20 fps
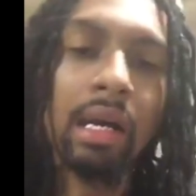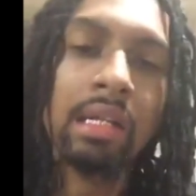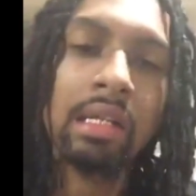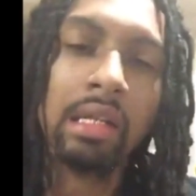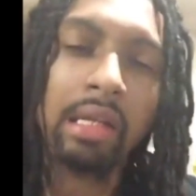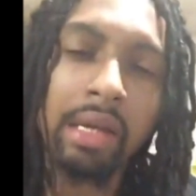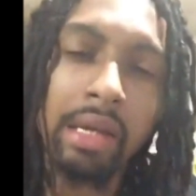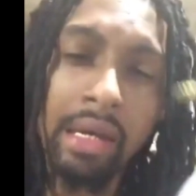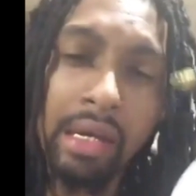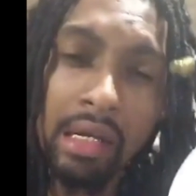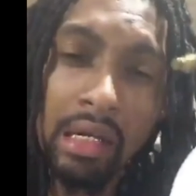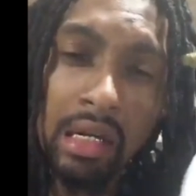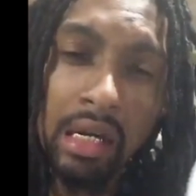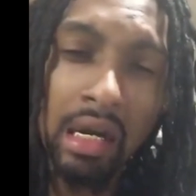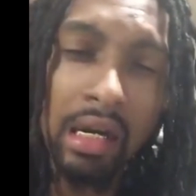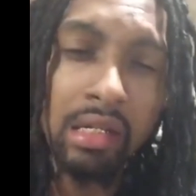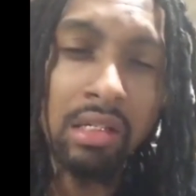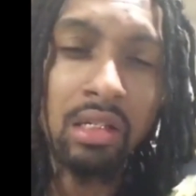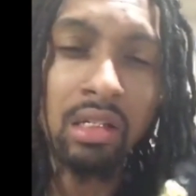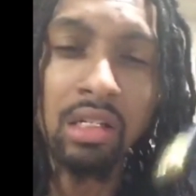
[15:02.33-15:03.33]
there and
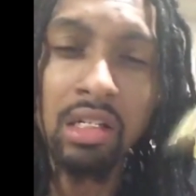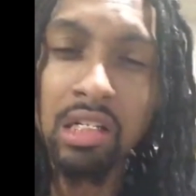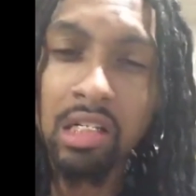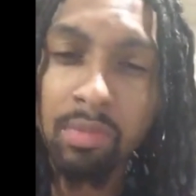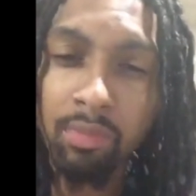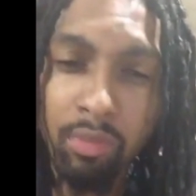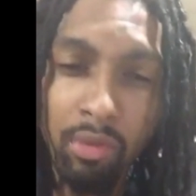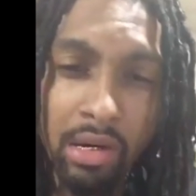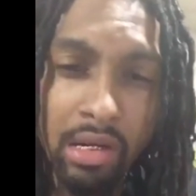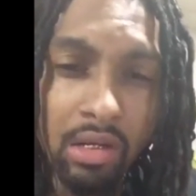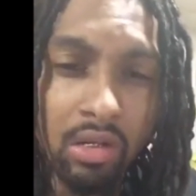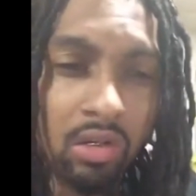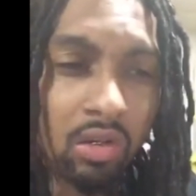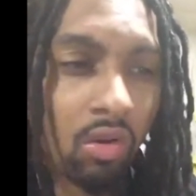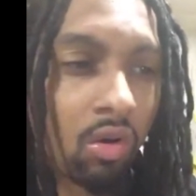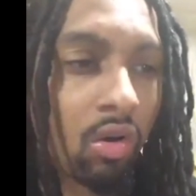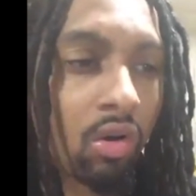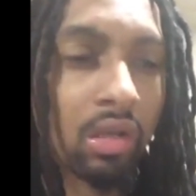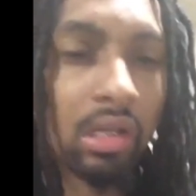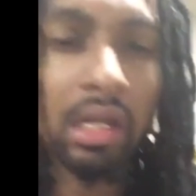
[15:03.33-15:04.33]
constantly spray your
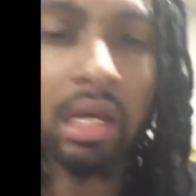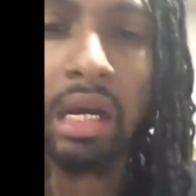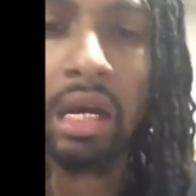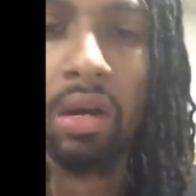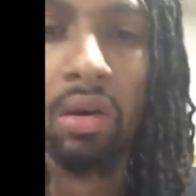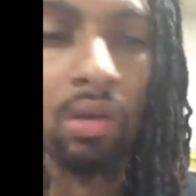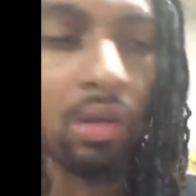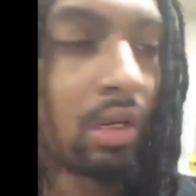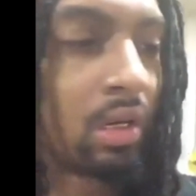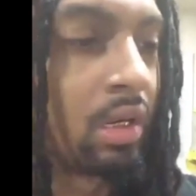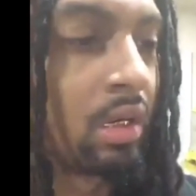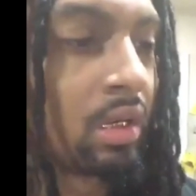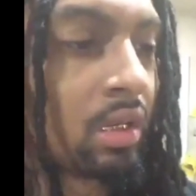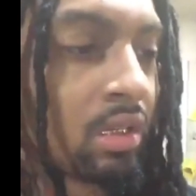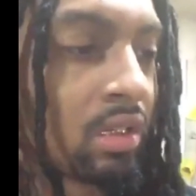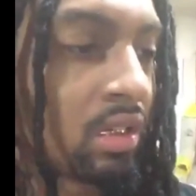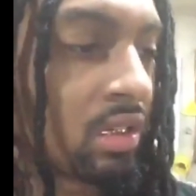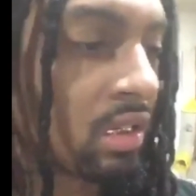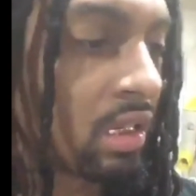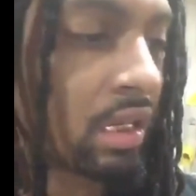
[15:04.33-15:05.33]
dog down.
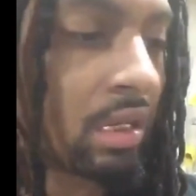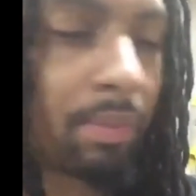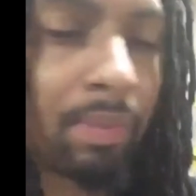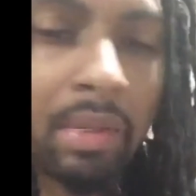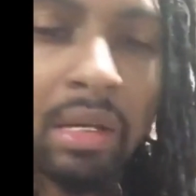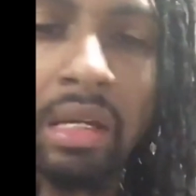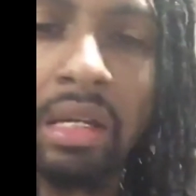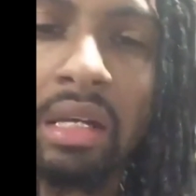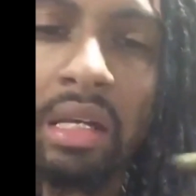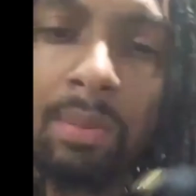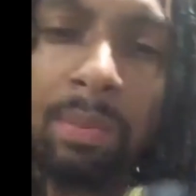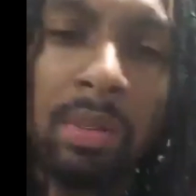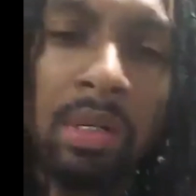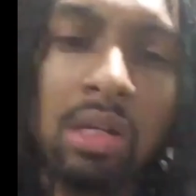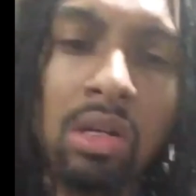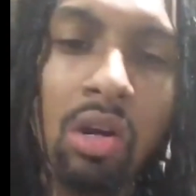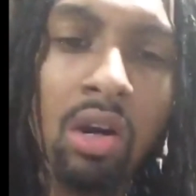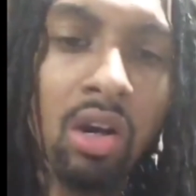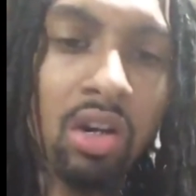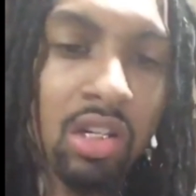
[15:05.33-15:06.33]
Just keep your
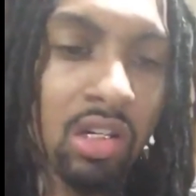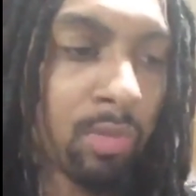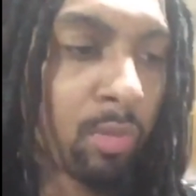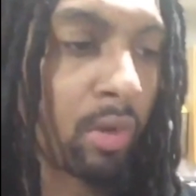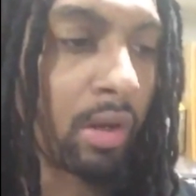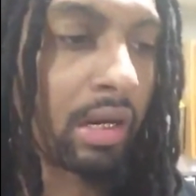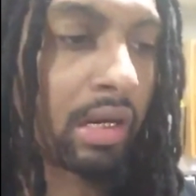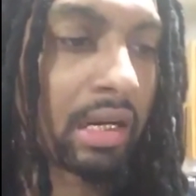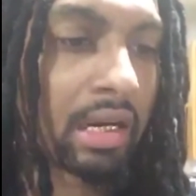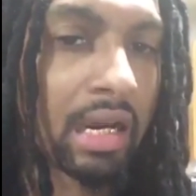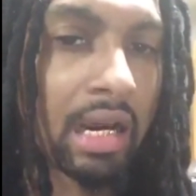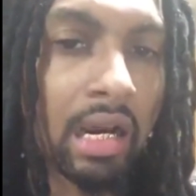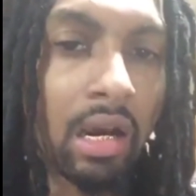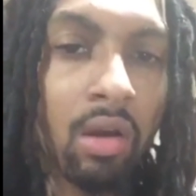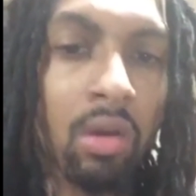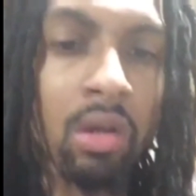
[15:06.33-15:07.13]
dog sprayed down.